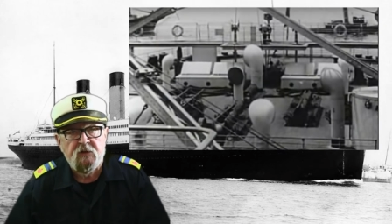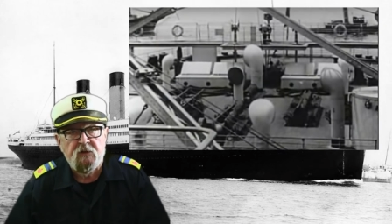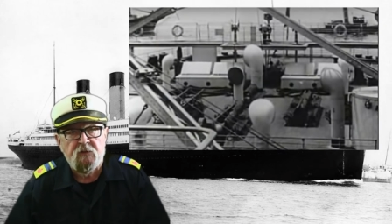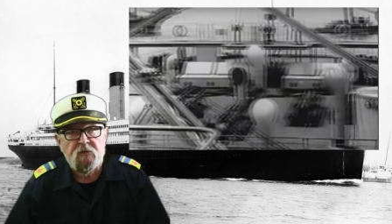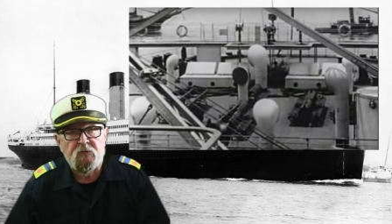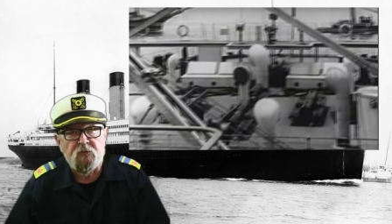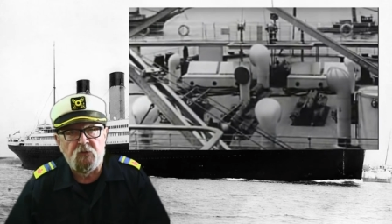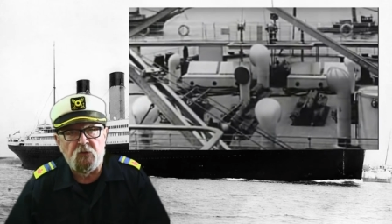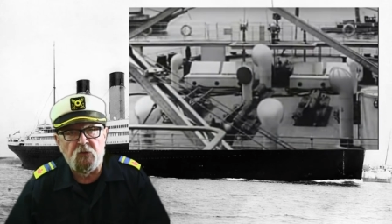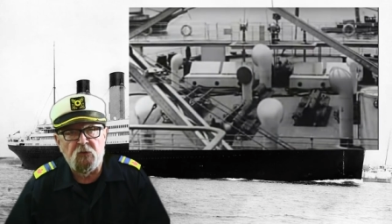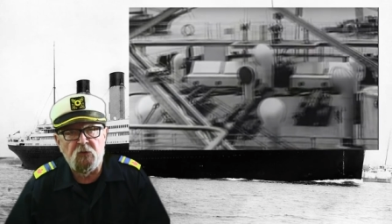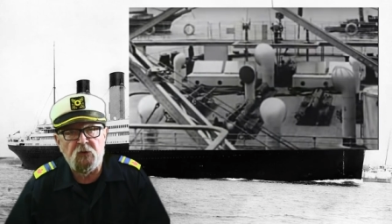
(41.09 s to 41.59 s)

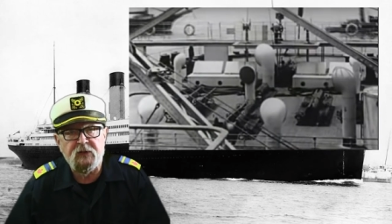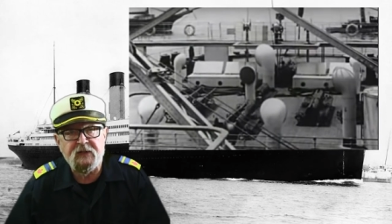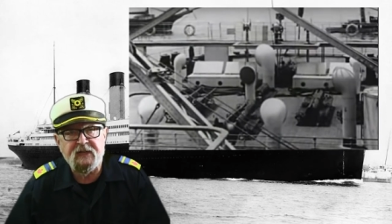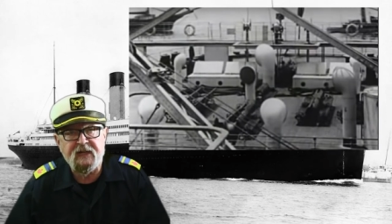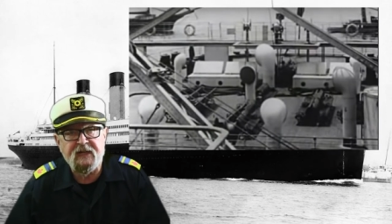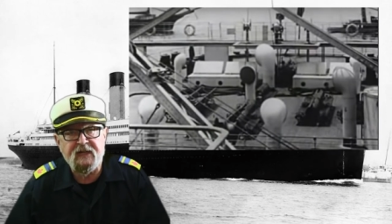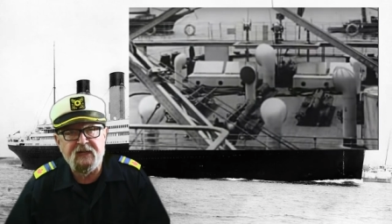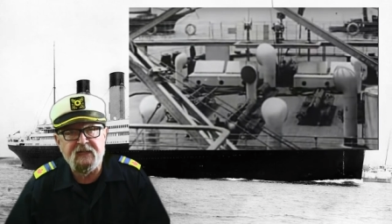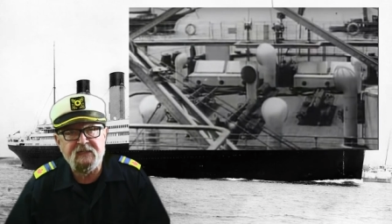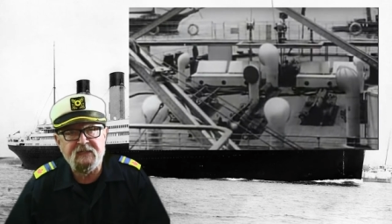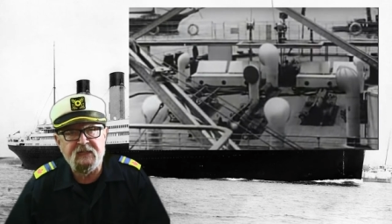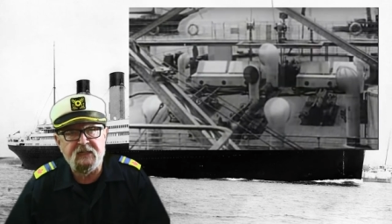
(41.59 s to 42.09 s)
4
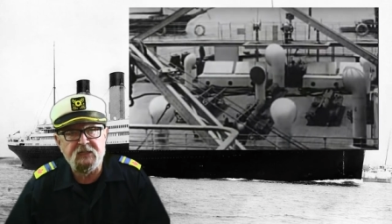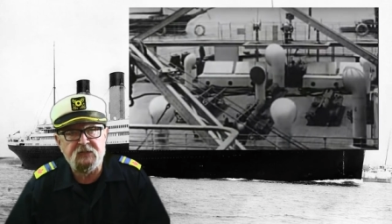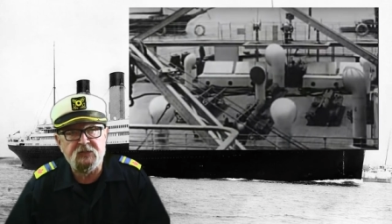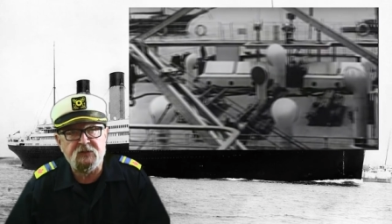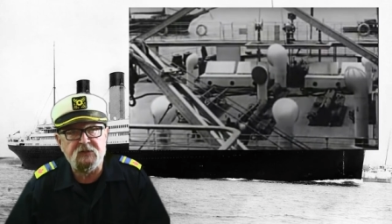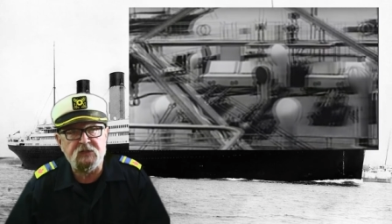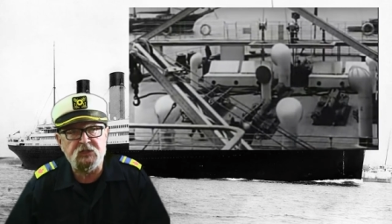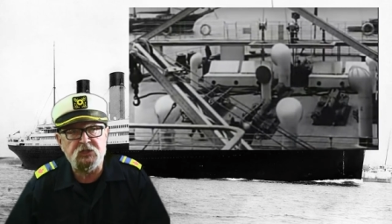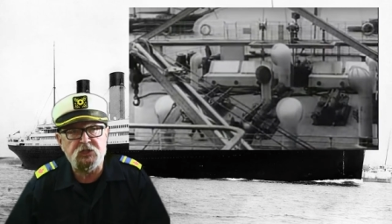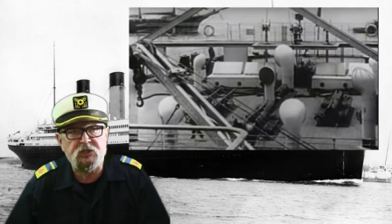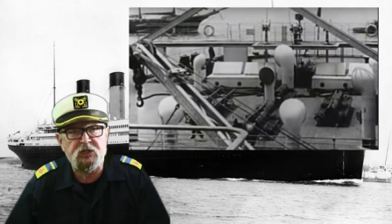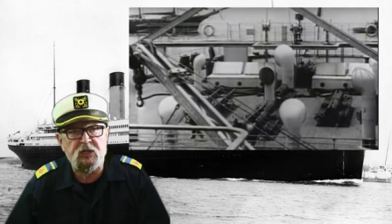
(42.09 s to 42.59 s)
days into
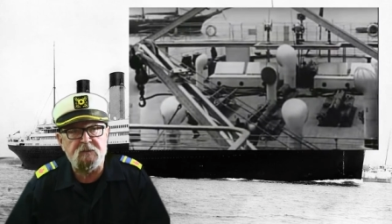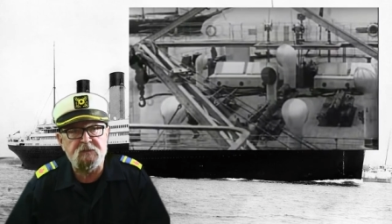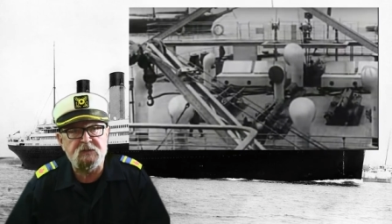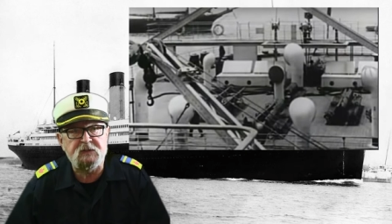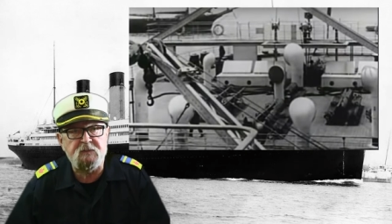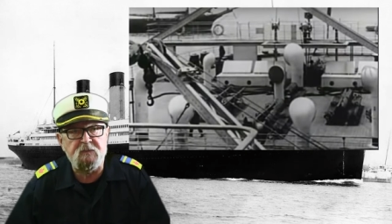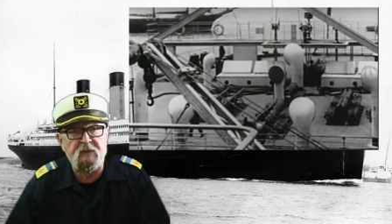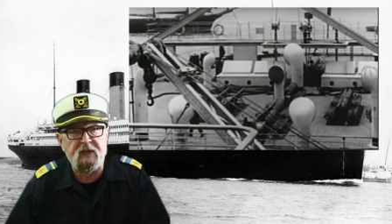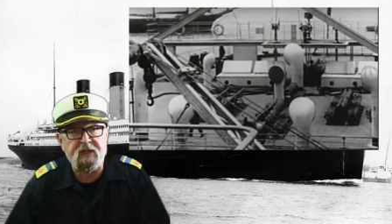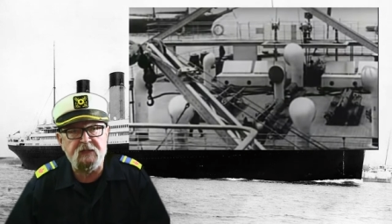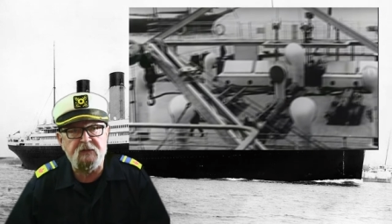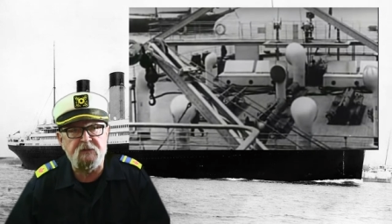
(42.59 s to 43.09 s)
the
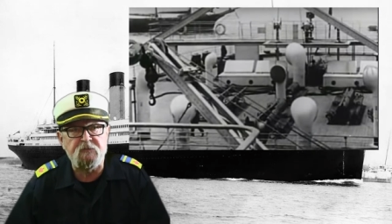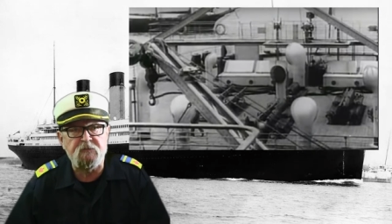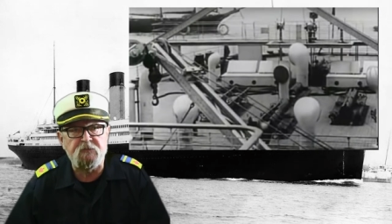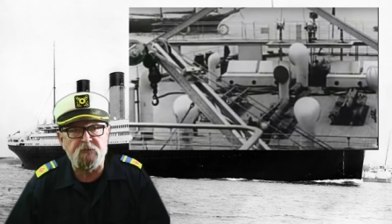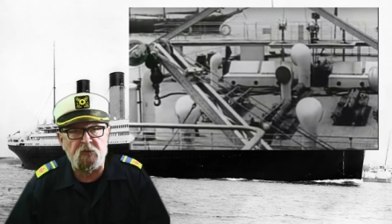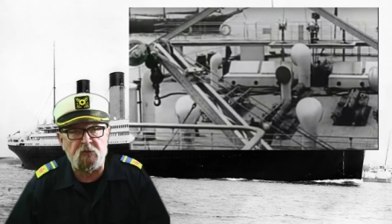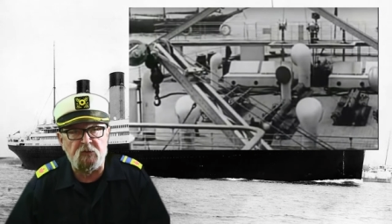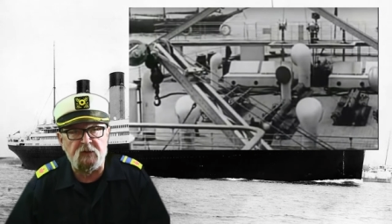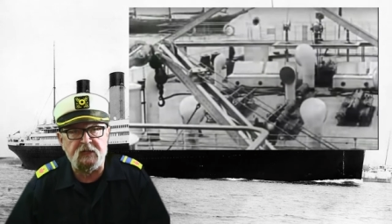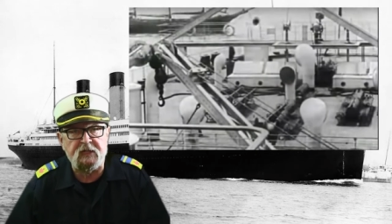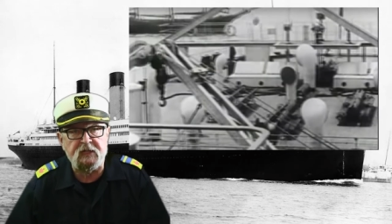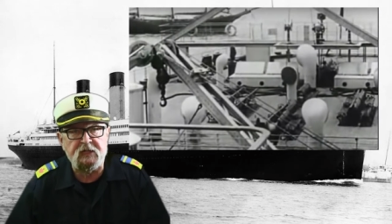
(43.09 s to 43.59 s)
ship's maiden
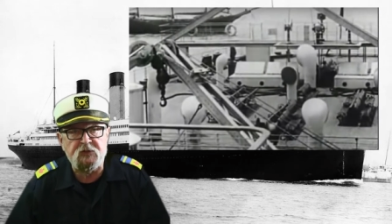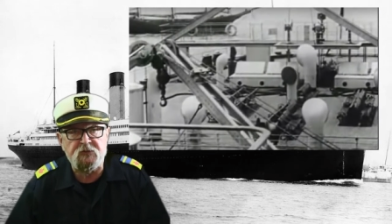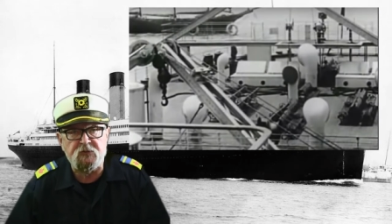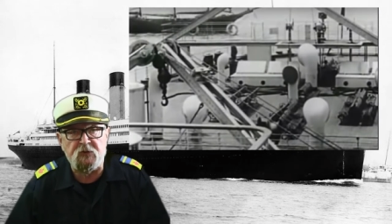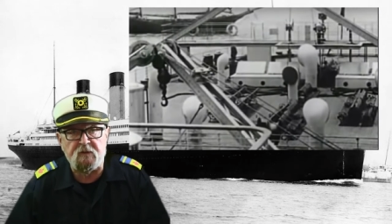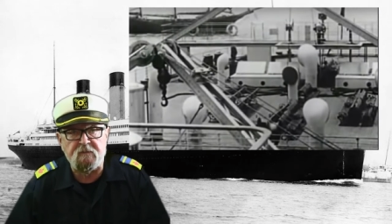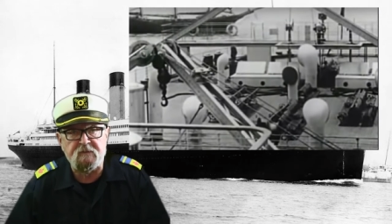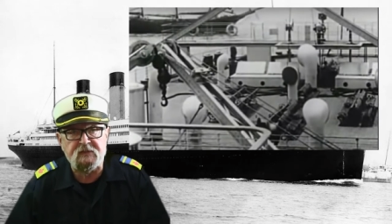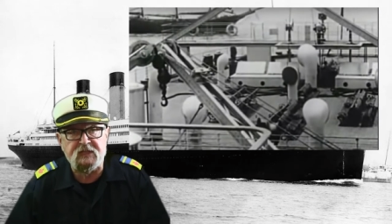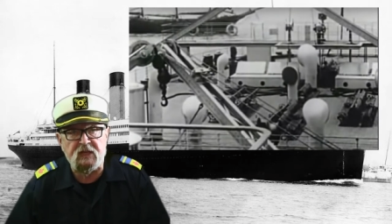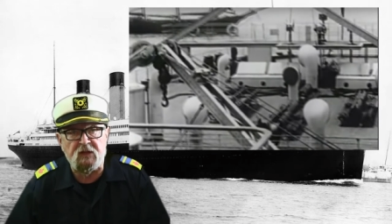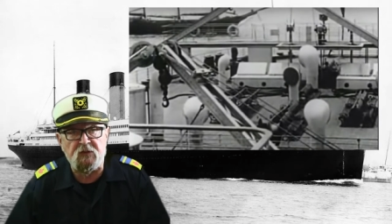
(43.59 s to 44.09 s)
voyage
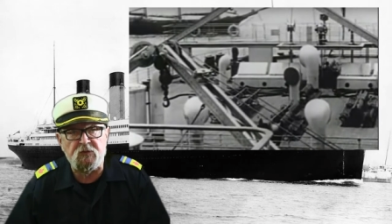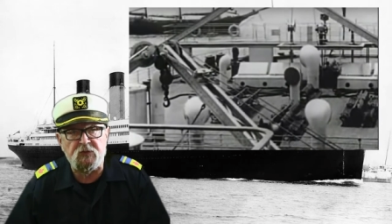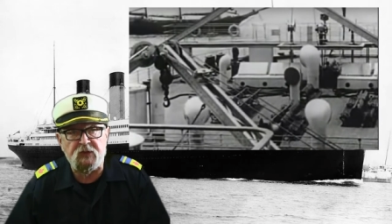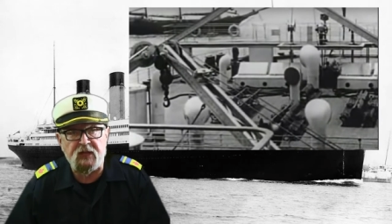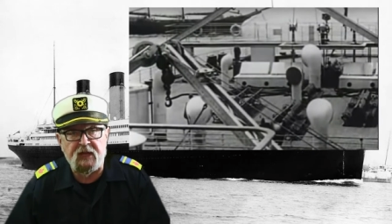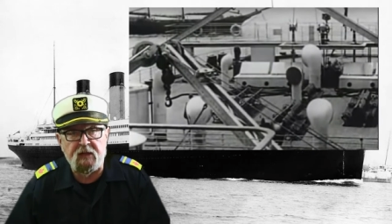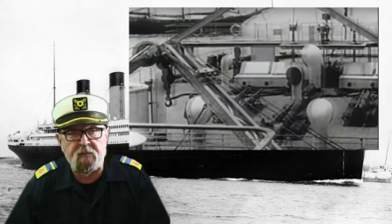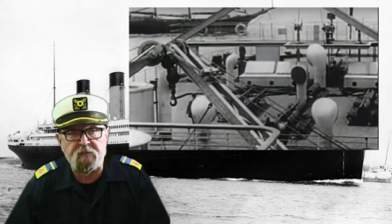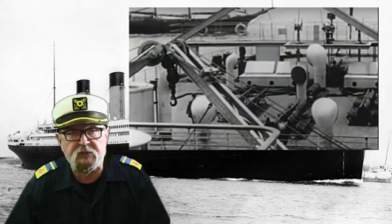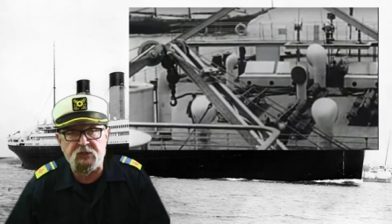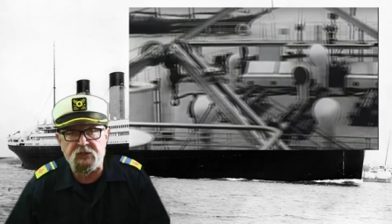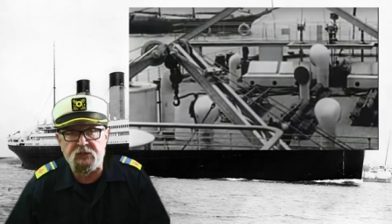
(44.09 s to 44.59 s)
from
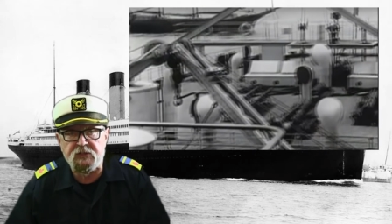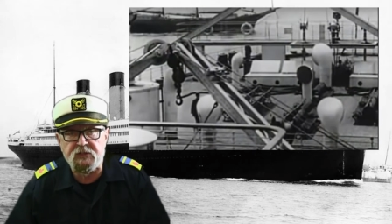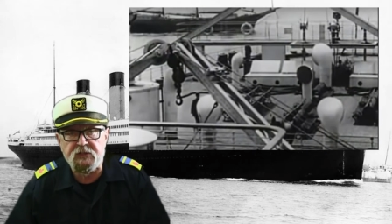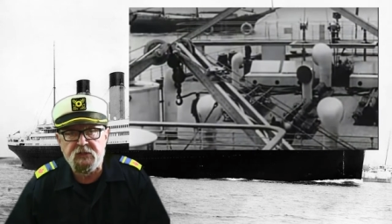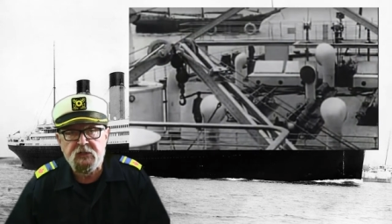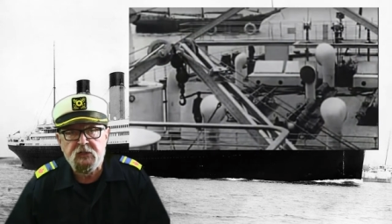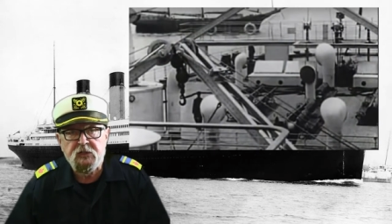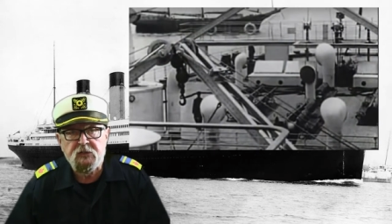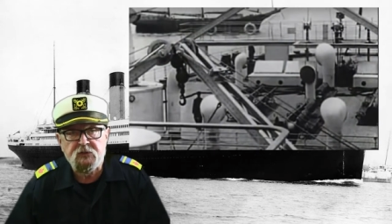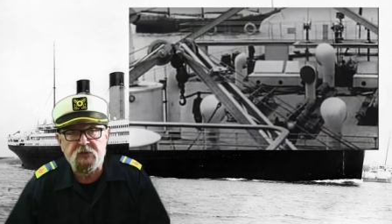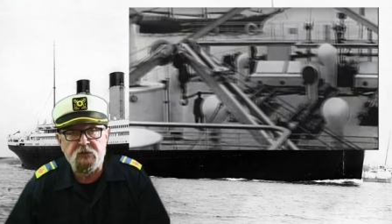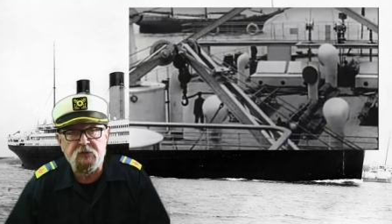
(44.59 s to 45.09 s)
Southampton
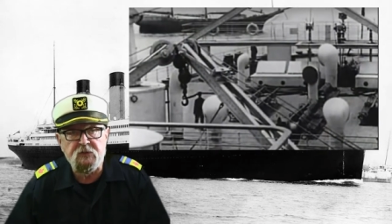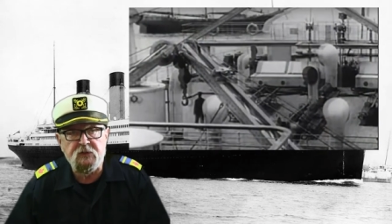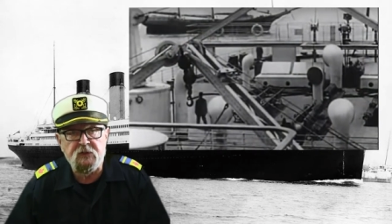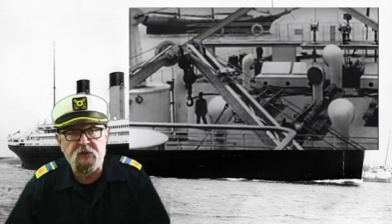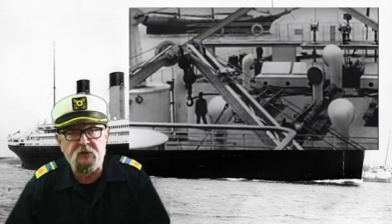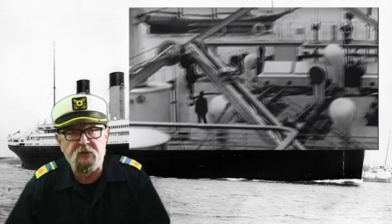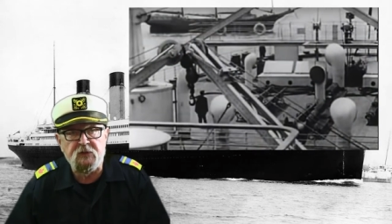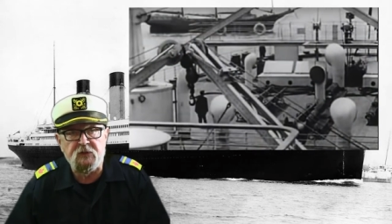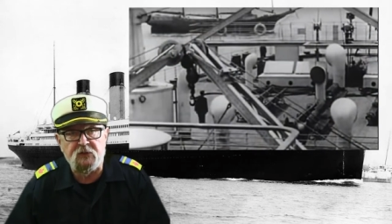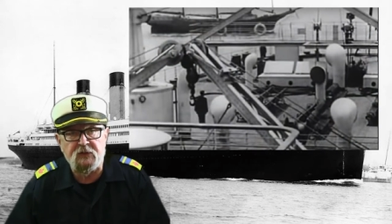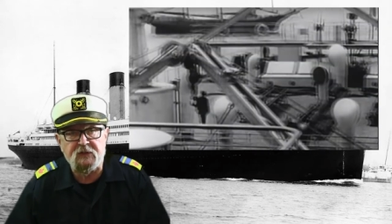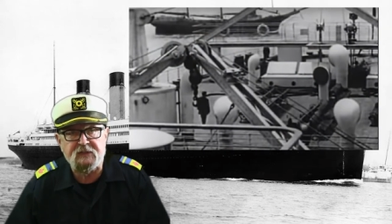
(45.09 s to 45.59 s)
to New
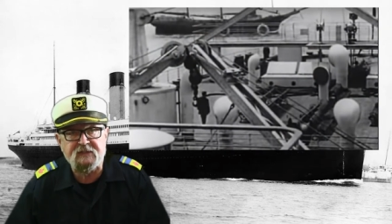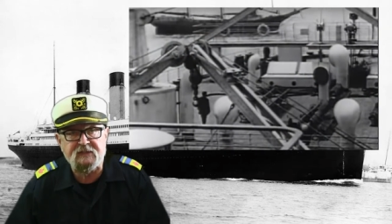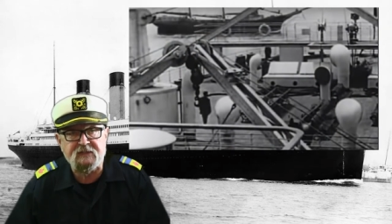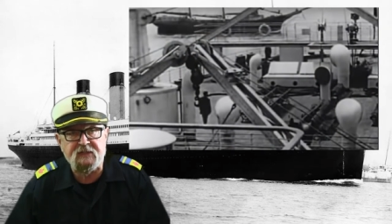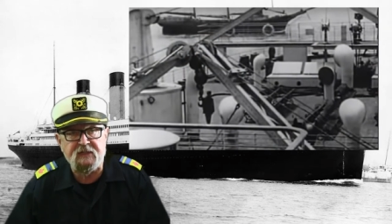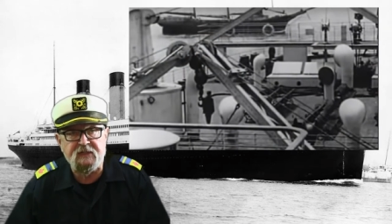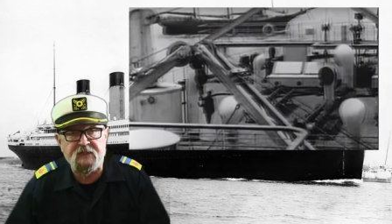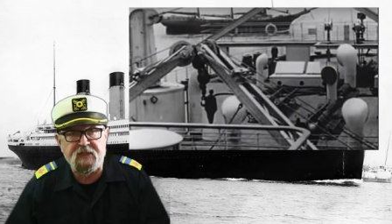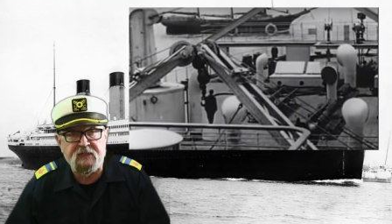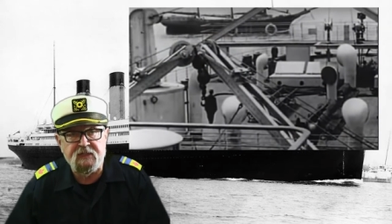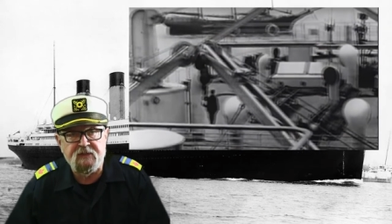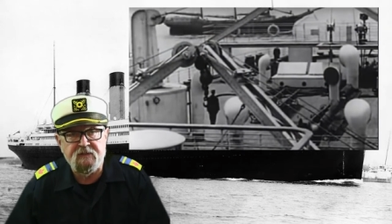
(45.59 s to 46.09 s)
York
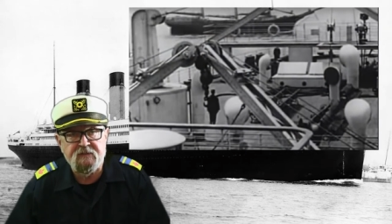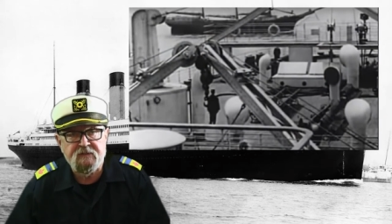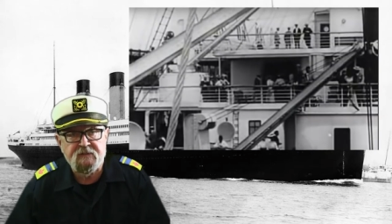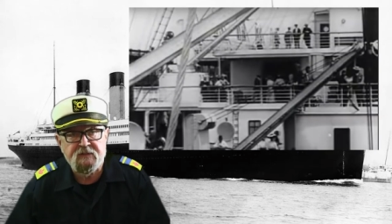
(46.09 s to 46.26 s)
City.